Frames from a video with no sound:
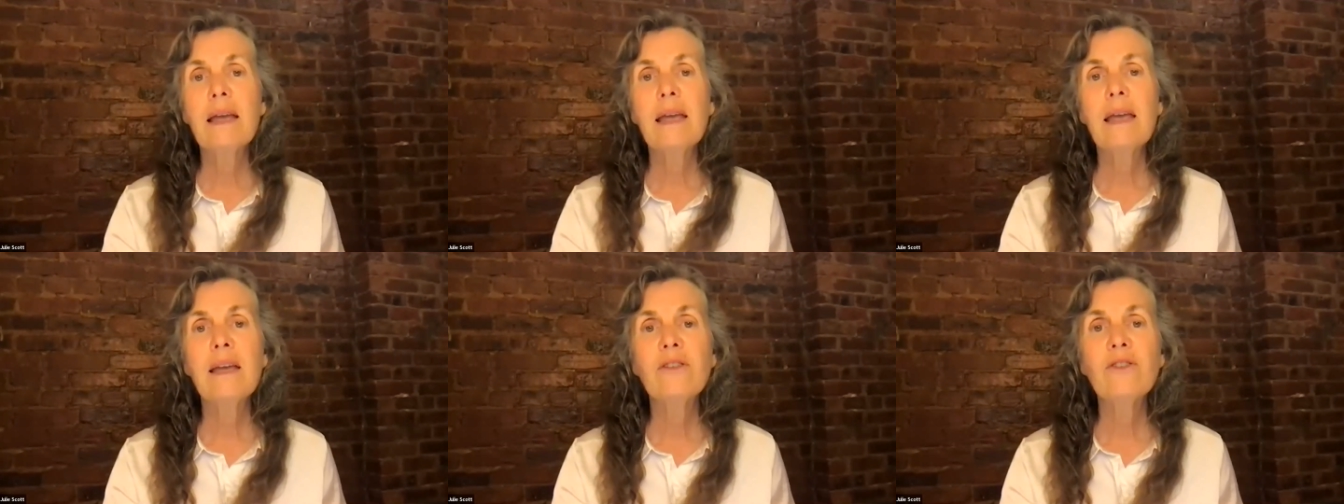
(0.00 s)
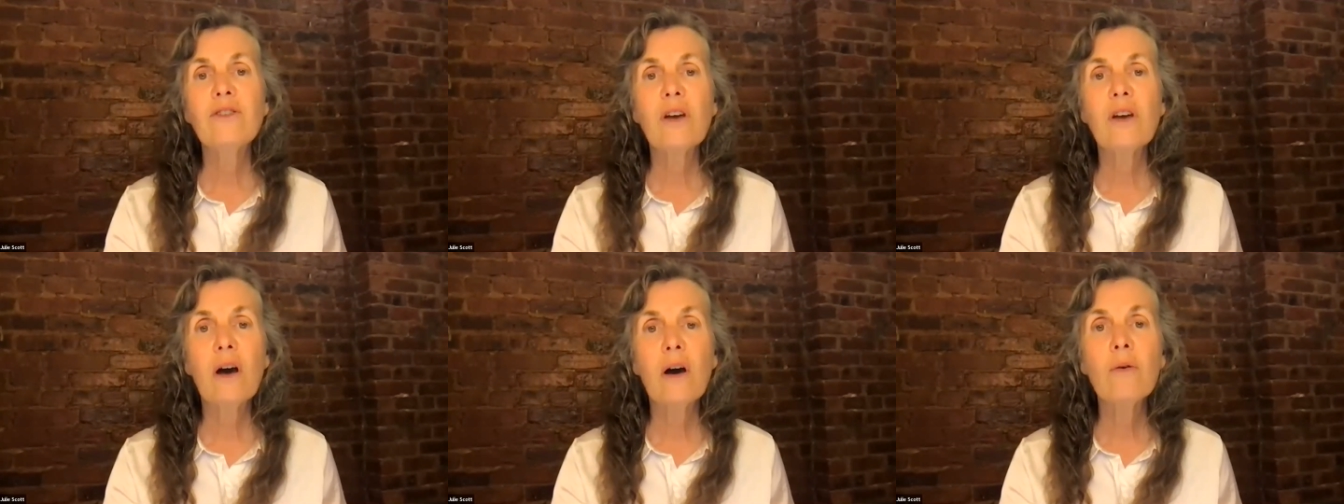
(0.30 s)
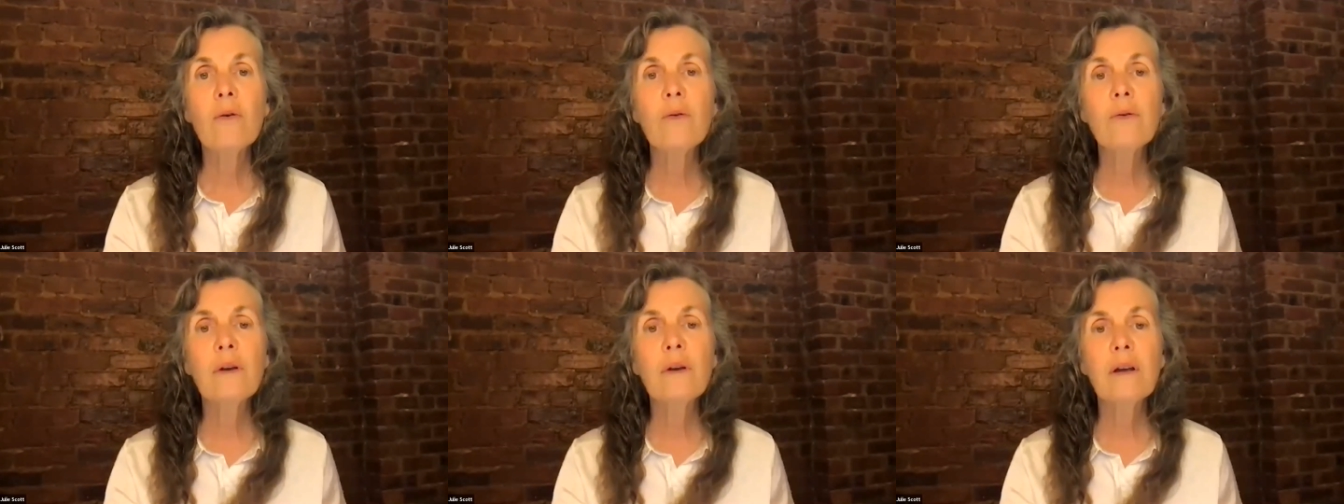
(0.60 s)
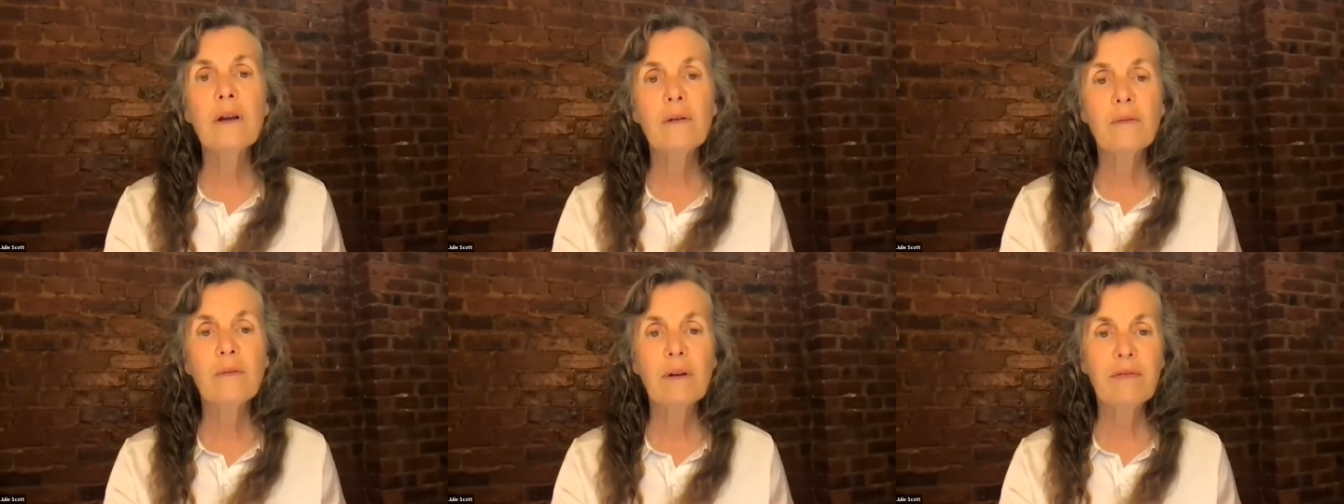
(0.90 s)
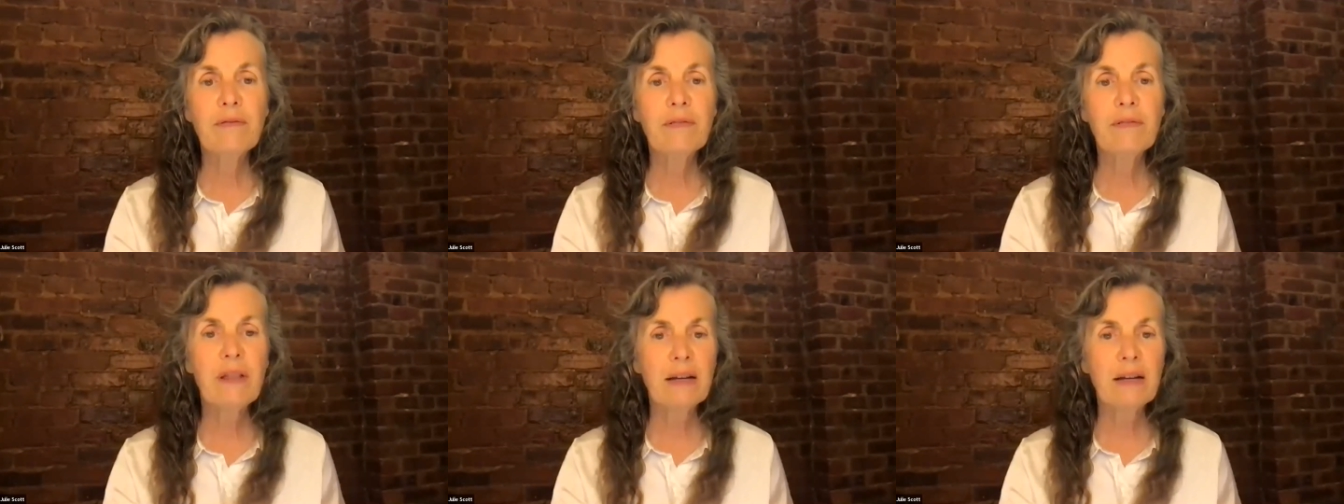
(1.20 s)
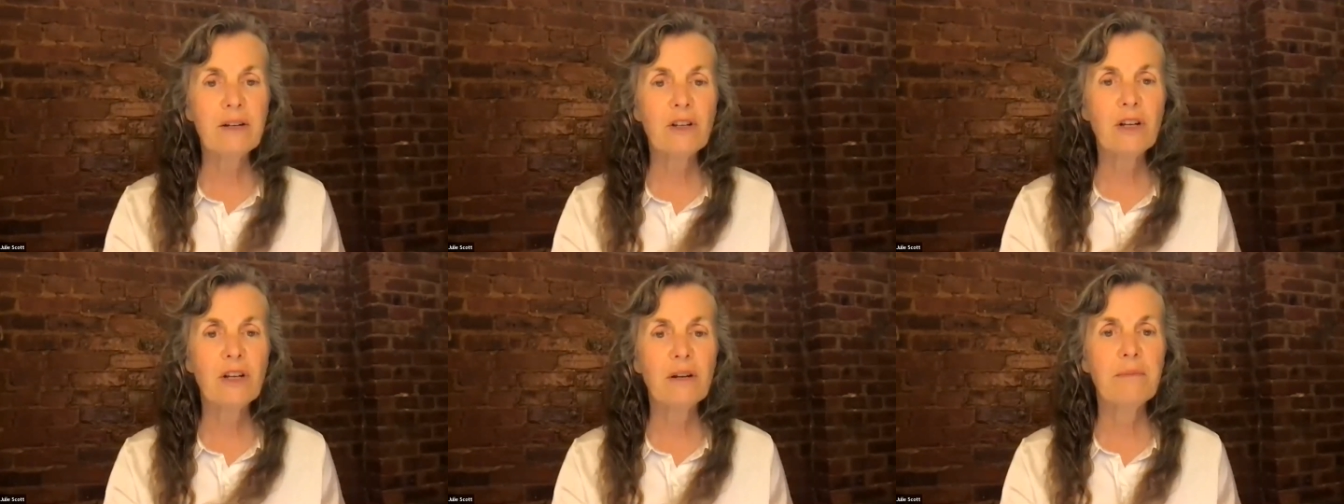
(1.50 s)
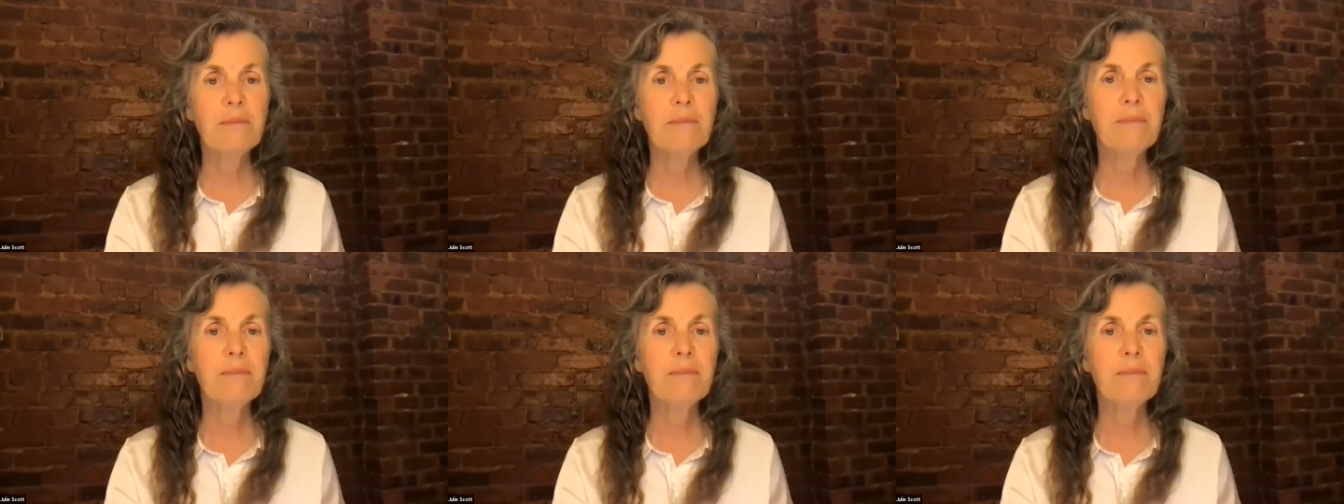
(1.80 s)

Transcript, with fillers: its own reflection.